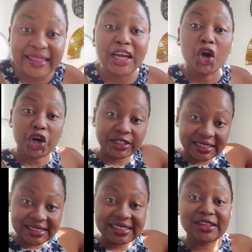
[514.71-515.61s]
The
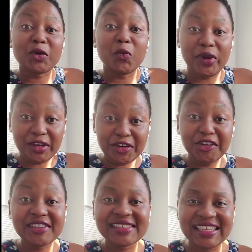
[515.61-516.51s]
curtains at the
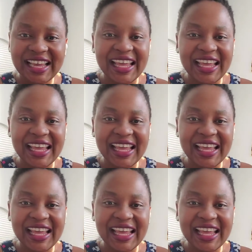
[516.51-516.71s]
windows,